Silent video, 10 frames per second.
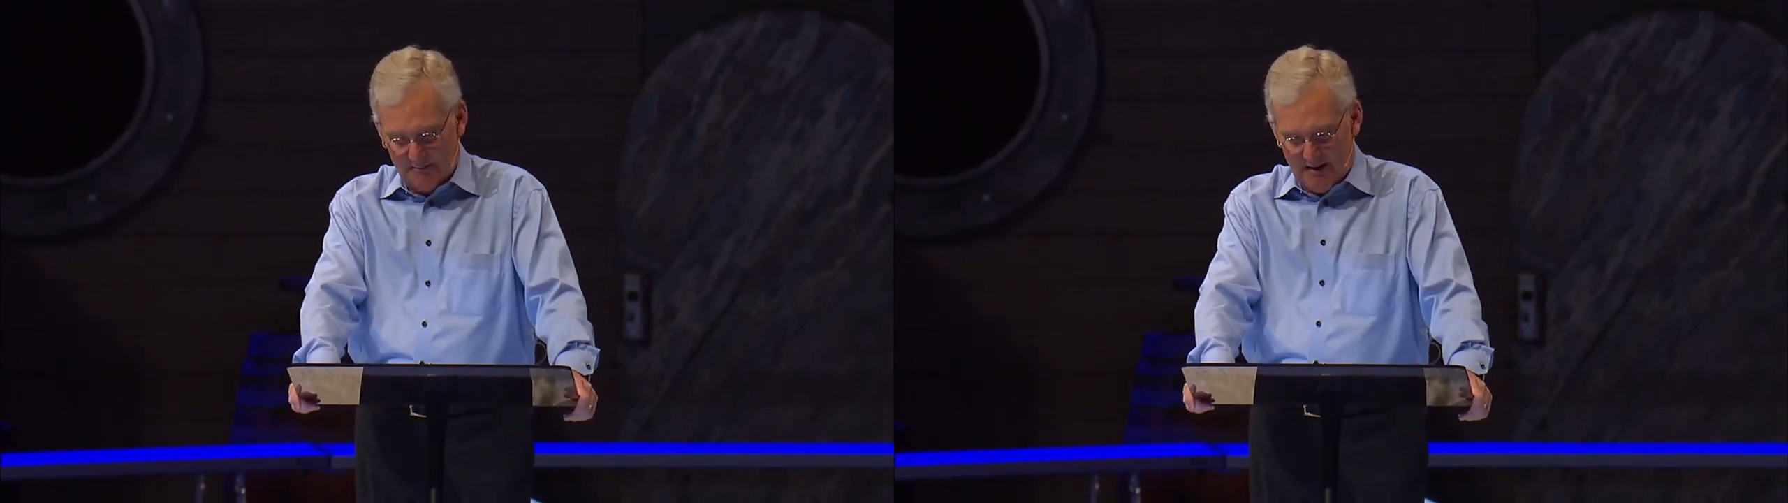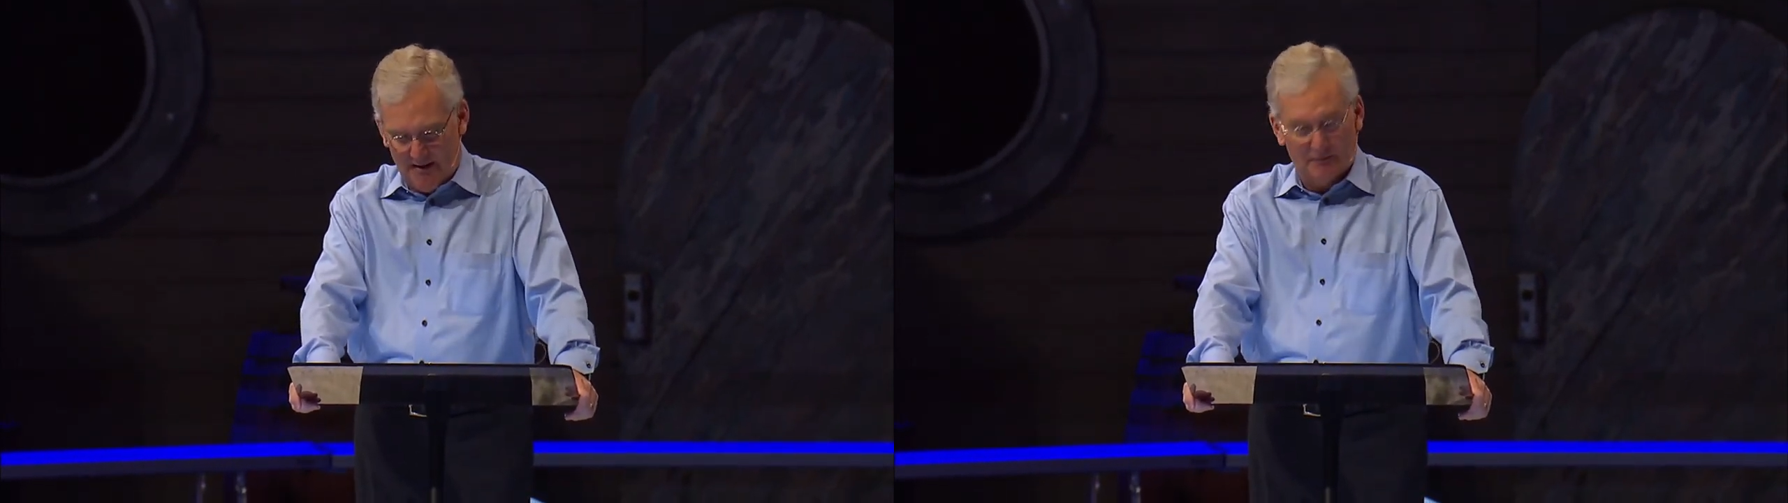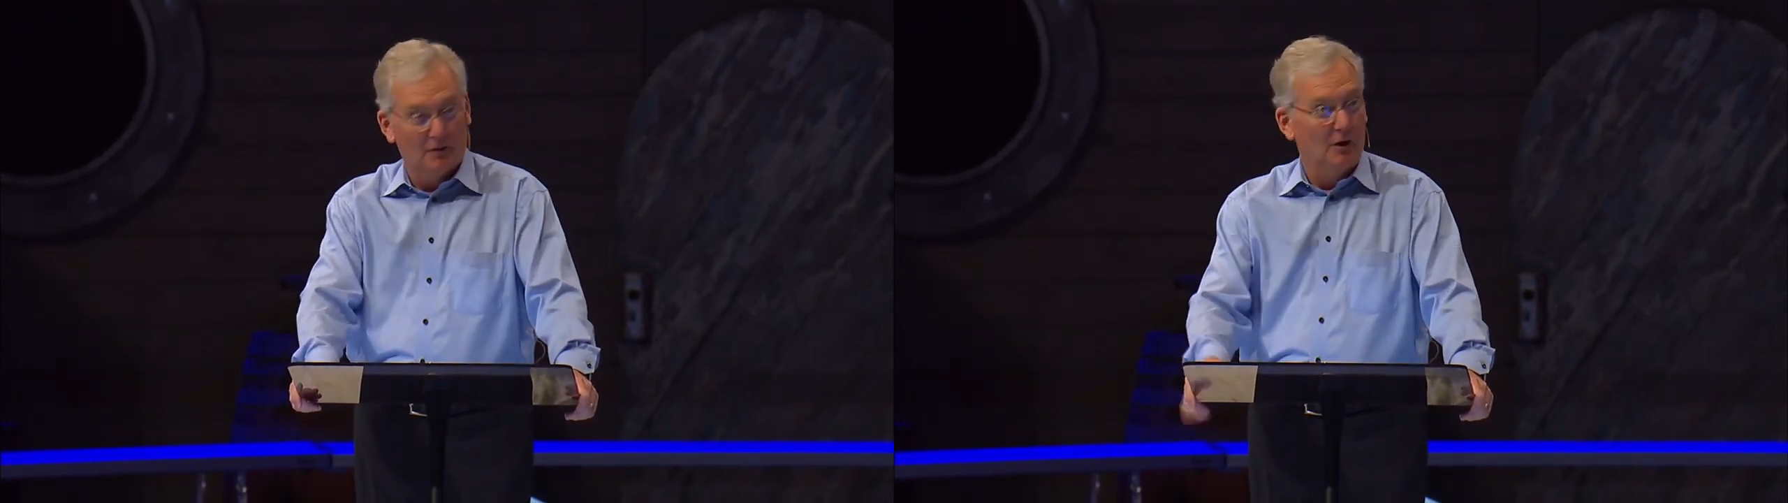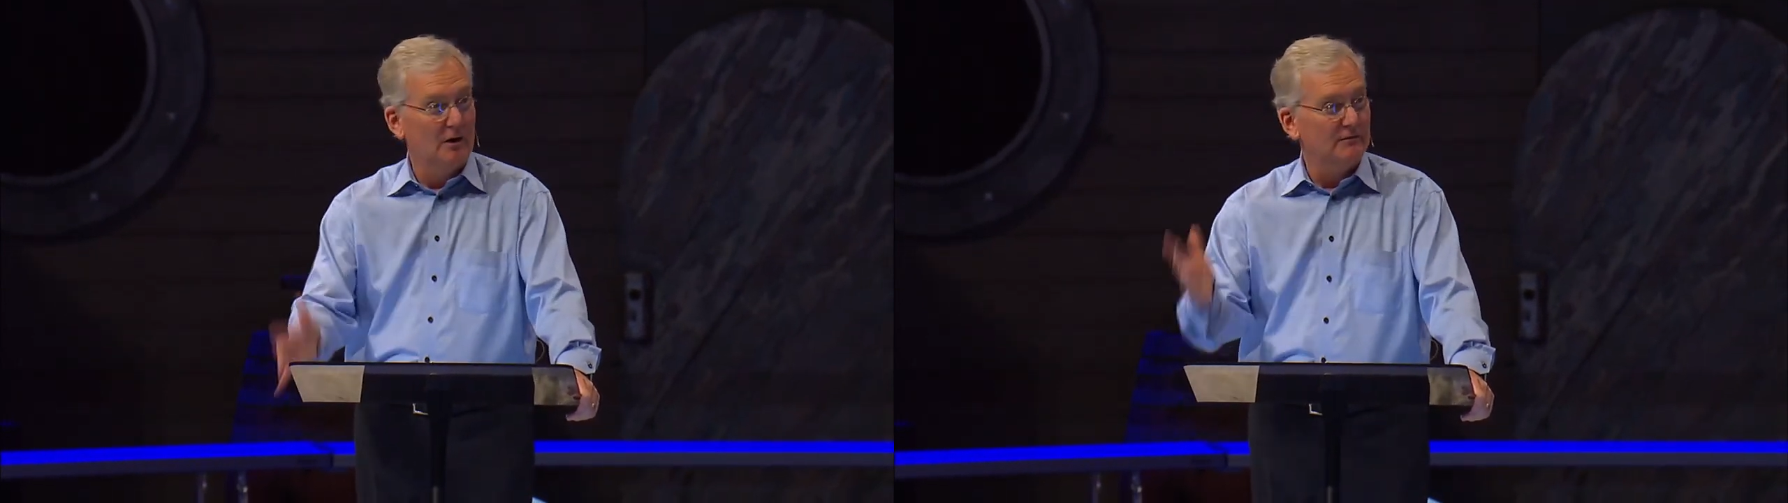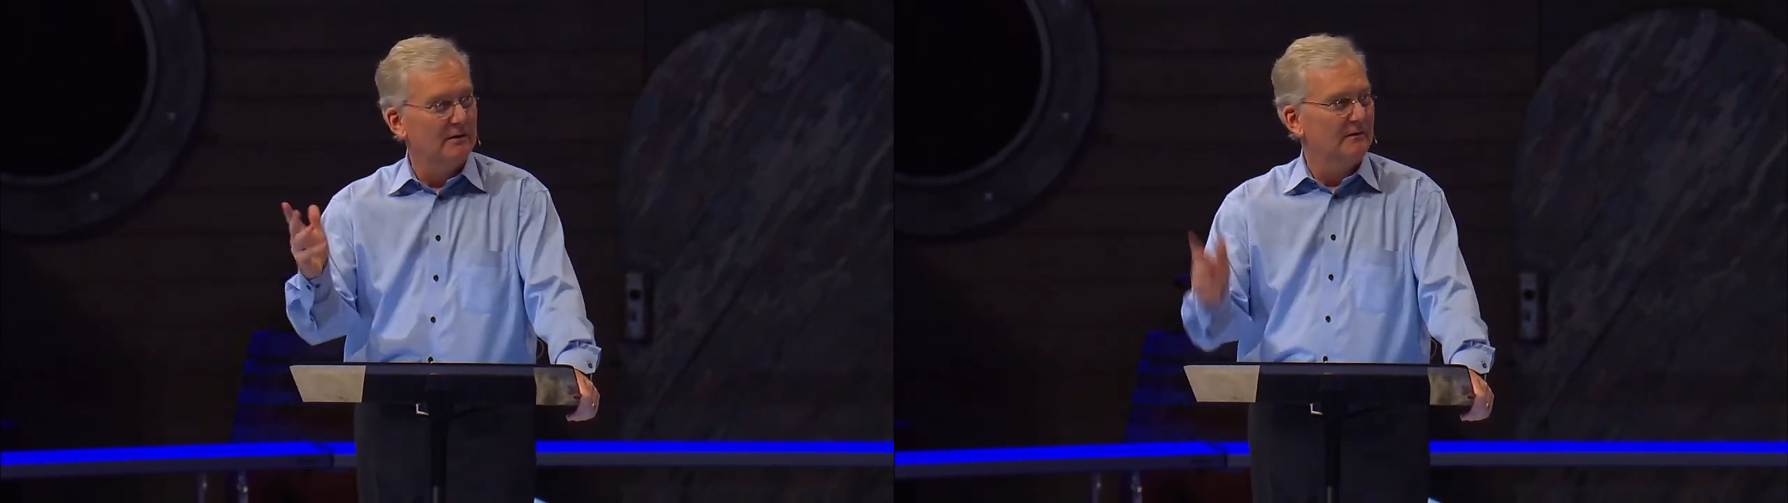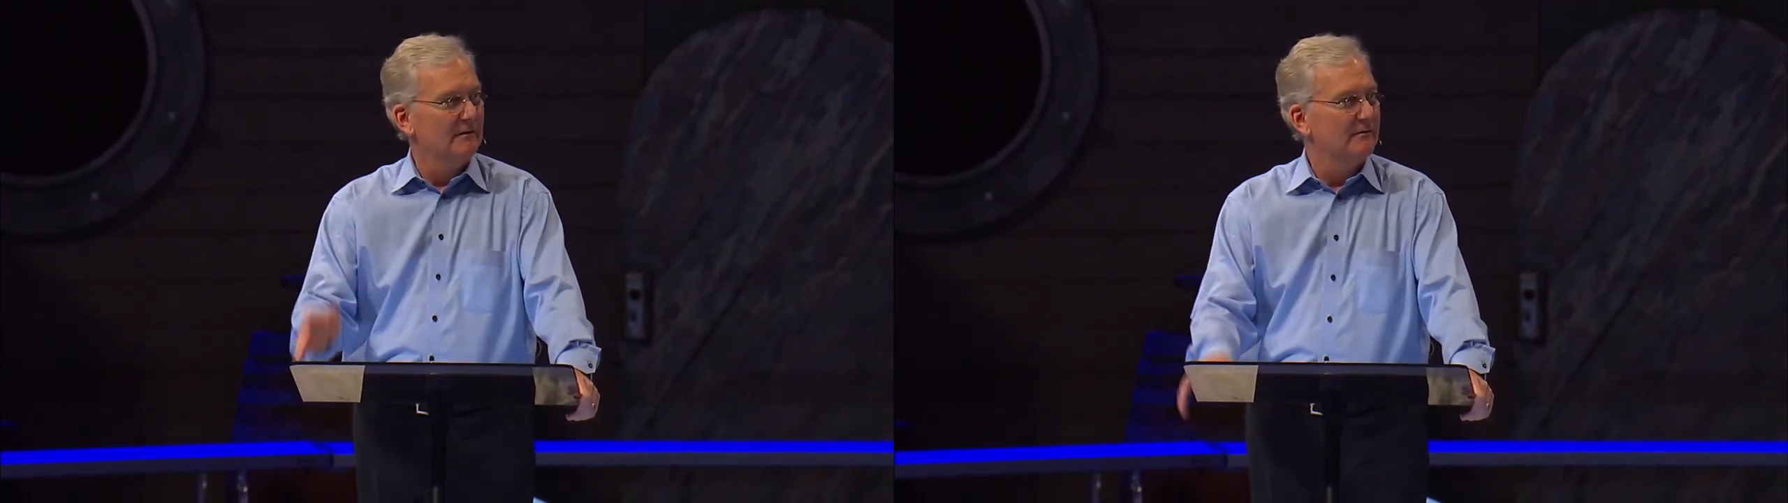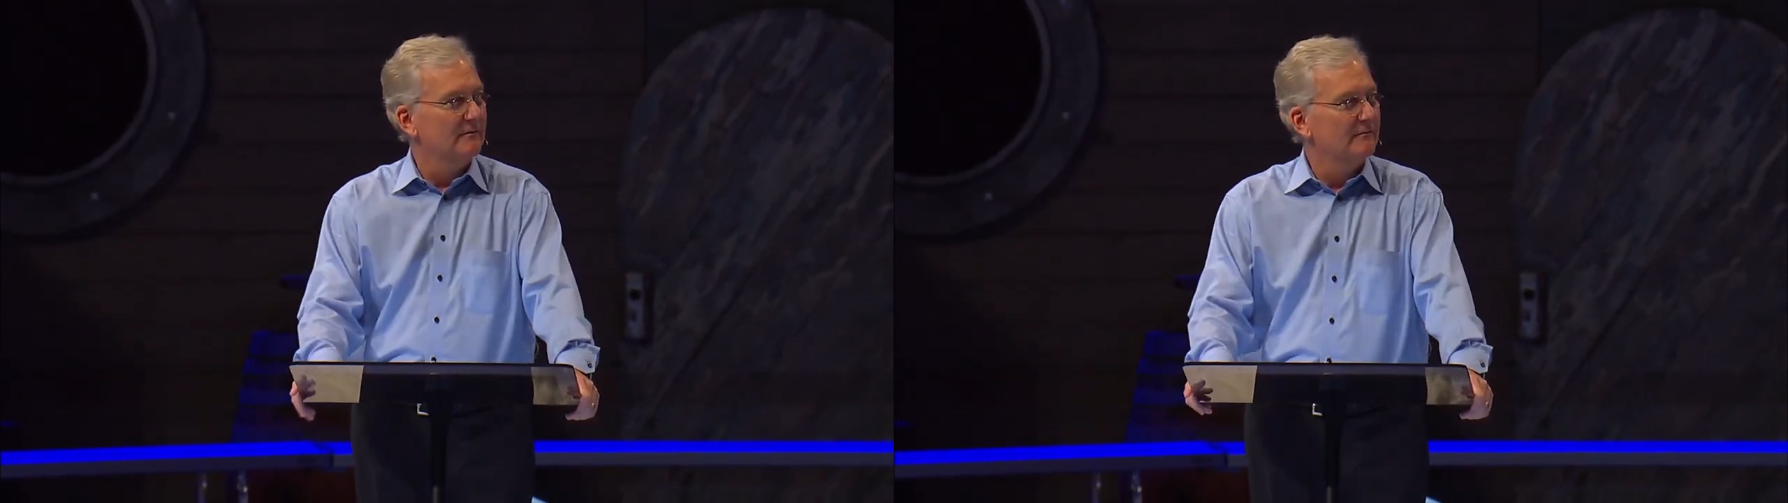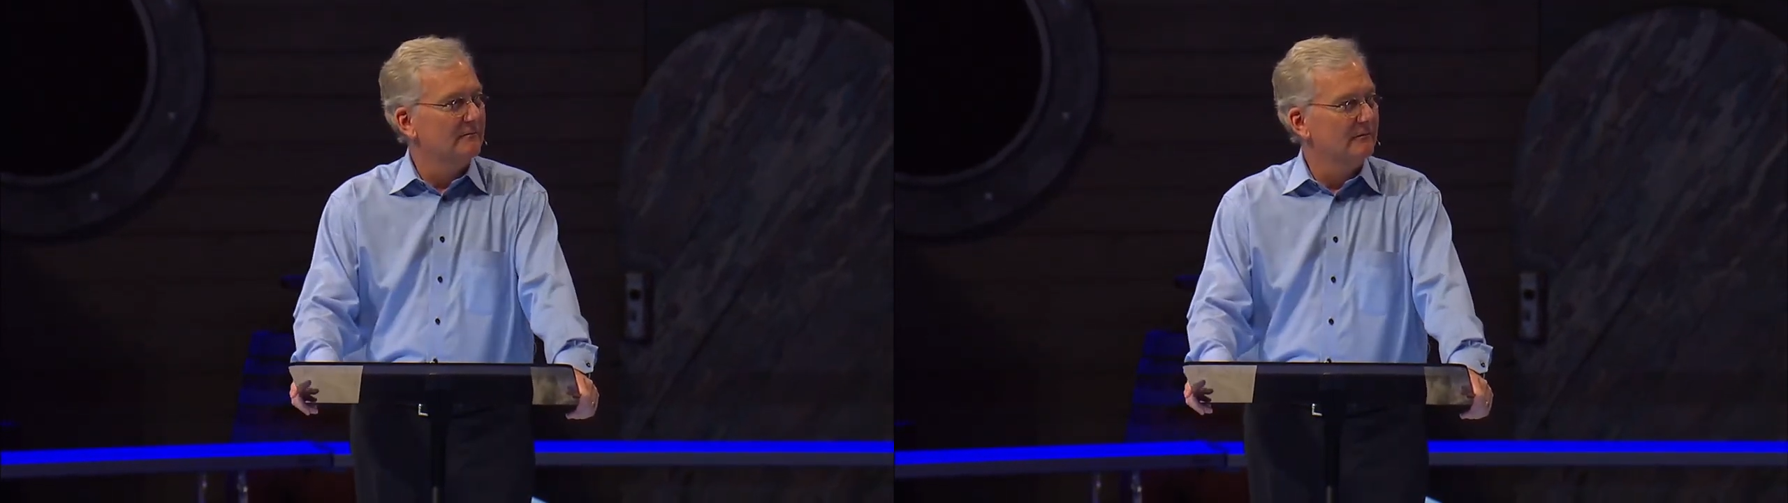about or launching
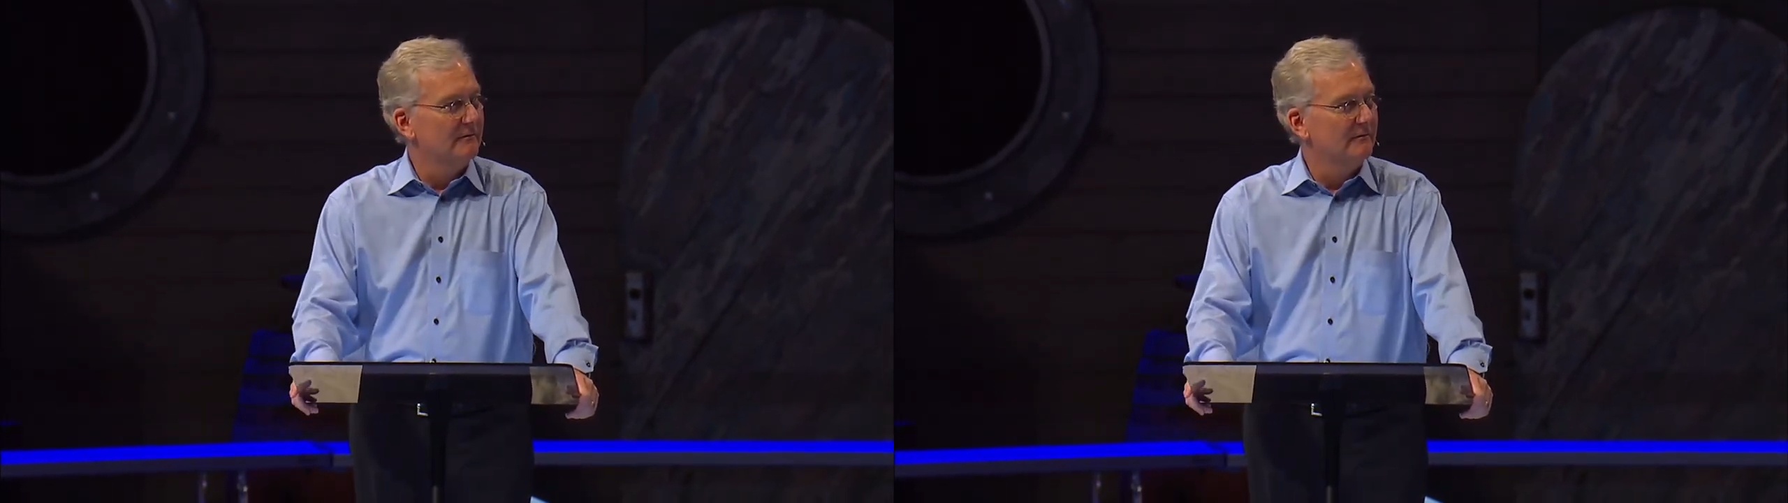this